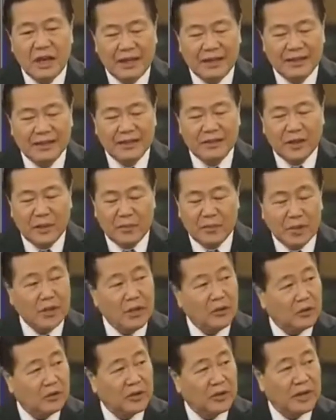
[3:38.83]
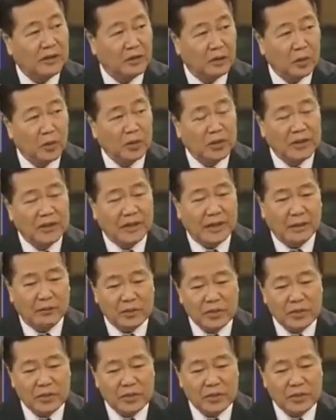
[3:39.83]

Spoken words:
the tribunal already ruled on that.